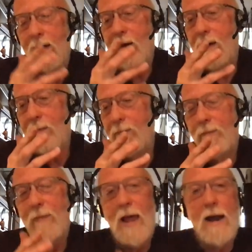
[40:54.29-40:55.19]

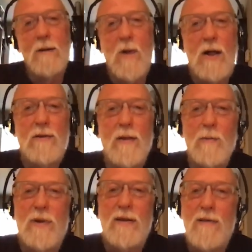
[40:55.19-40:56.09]
lager malt,
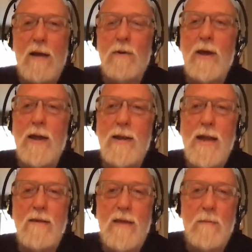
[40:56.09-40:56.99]
but it's not really going to
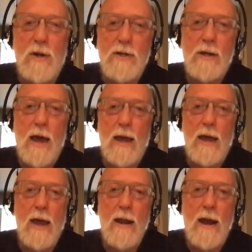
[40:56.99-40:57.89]
taste that much like
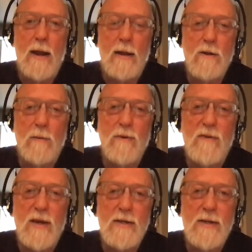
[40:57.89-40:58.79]
an
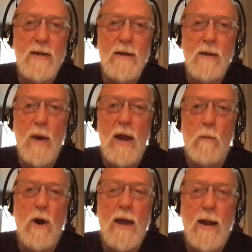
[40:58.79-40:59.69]
Oktoberfest, no matter
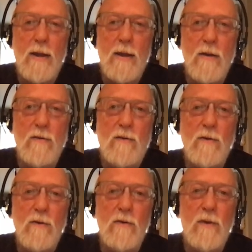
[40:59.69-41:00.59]
what kind of yeast you
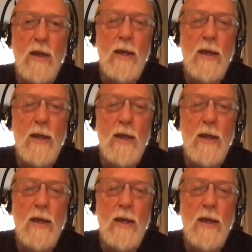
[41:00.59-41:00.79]
use.